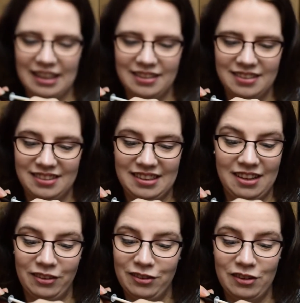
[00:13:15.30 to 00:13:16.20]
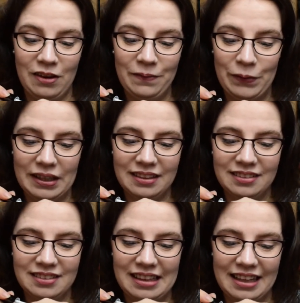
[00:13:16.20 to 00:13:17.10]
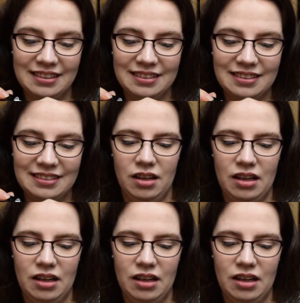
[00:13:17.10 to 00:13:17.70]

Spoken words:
it's also a pretty standard